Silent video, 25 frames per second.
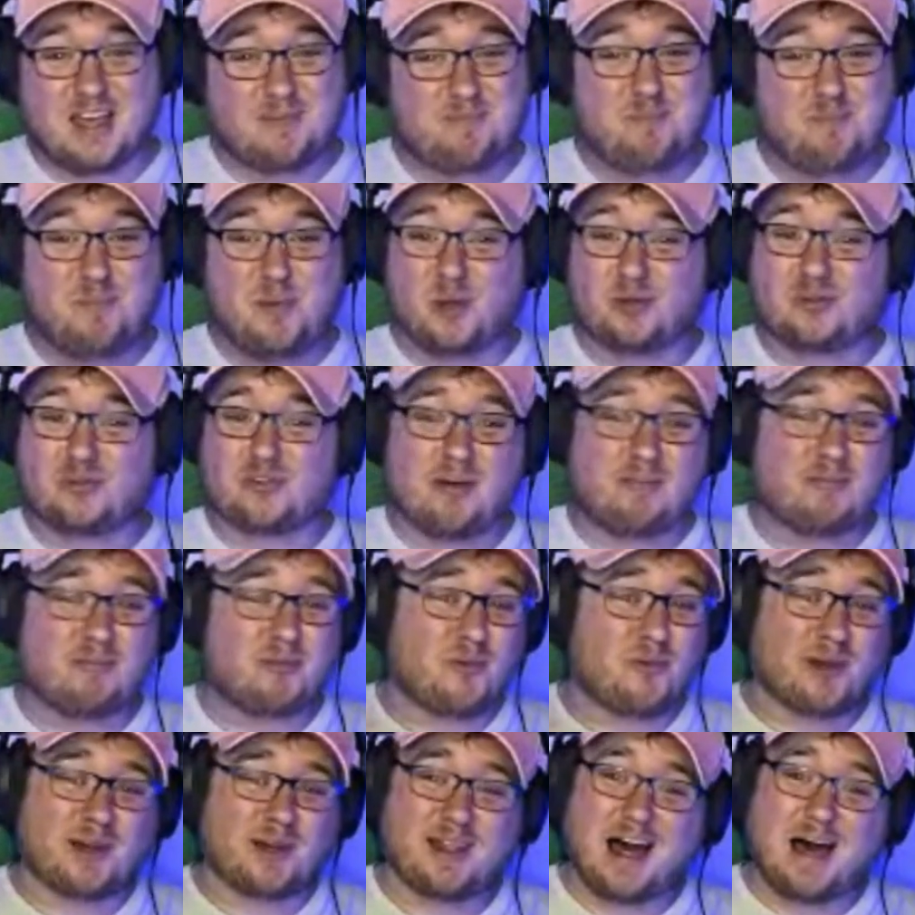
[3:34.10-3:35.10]
built up
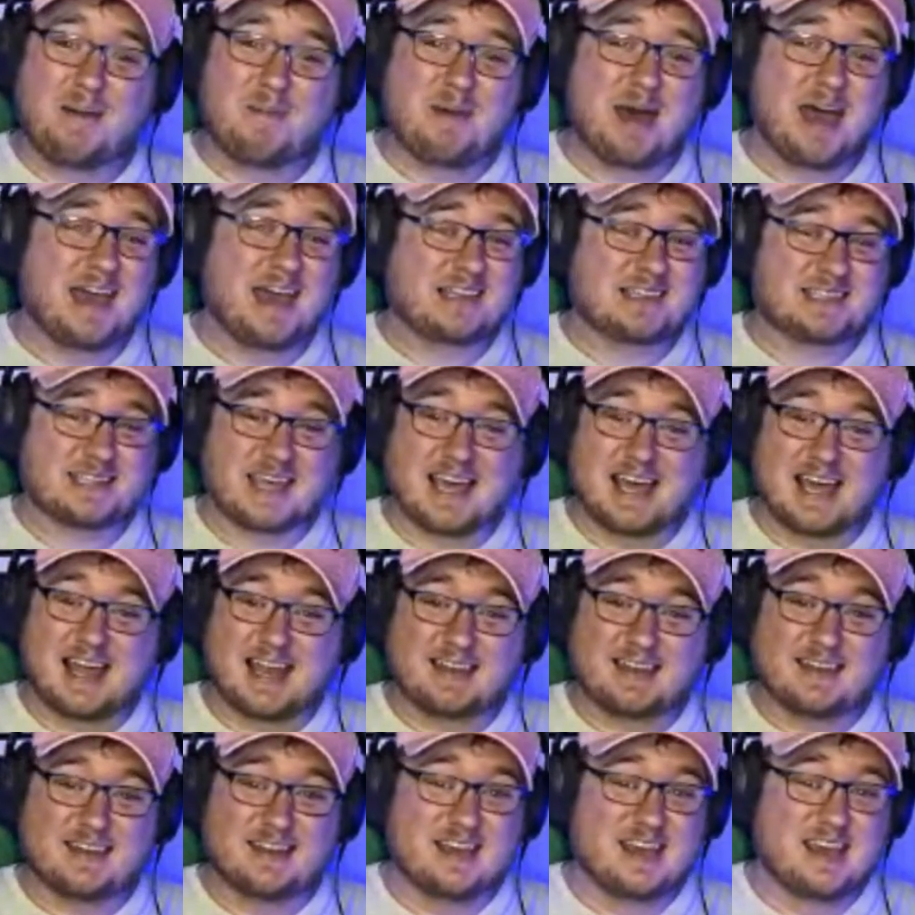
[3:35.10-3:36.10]
to a climax,
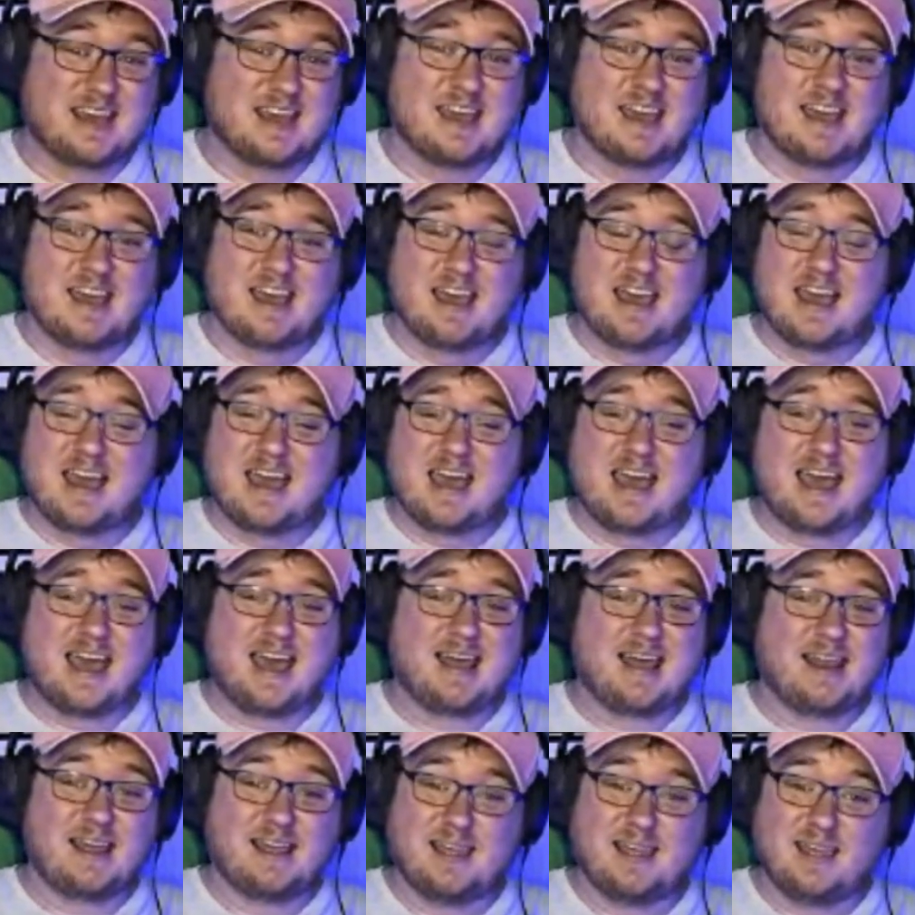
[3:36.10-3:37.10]
and
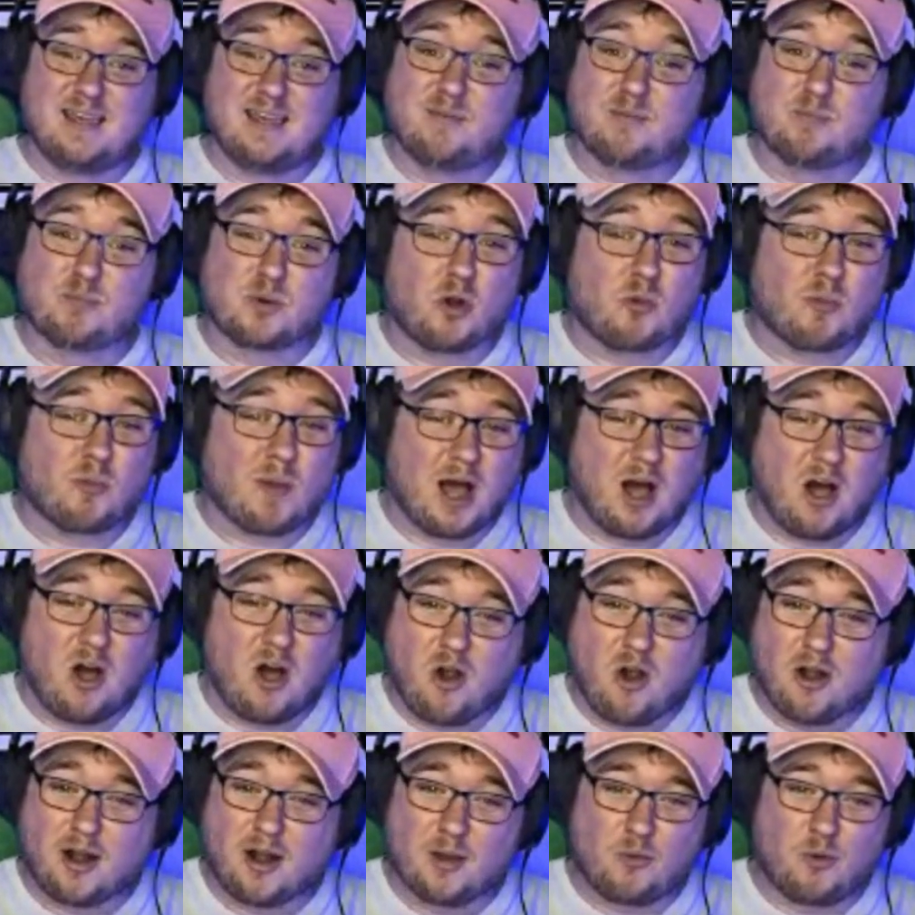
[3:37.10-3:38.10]
it even broke my
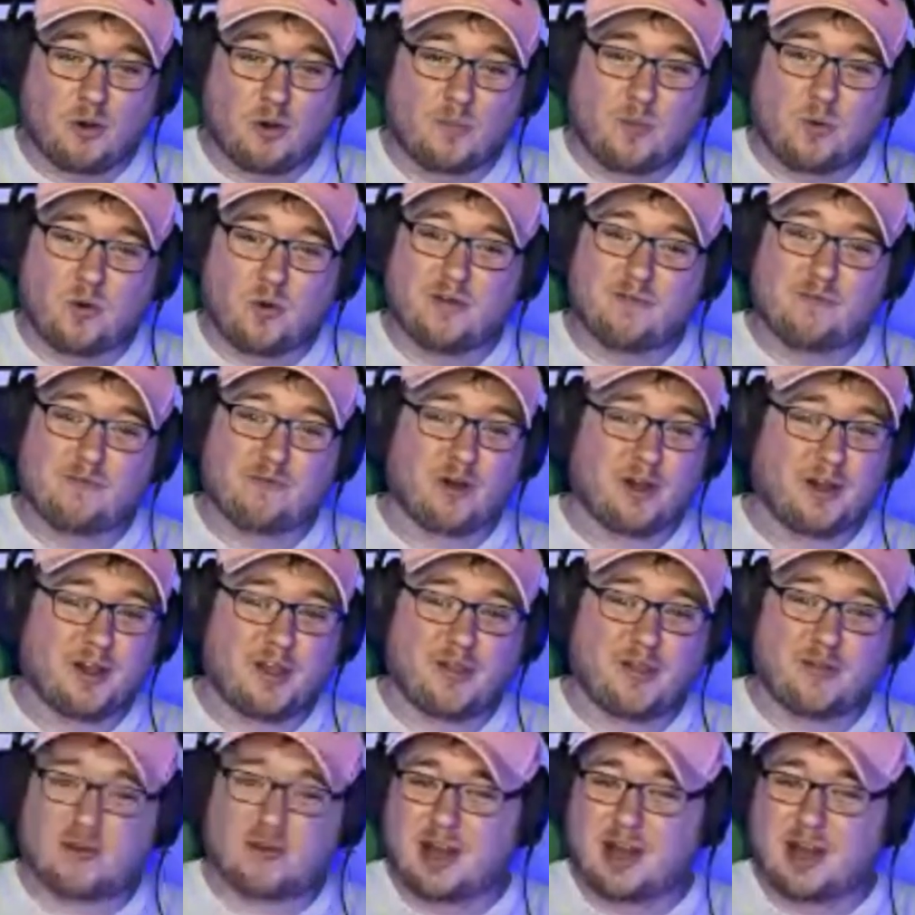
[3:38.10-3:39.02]
heart at one point for another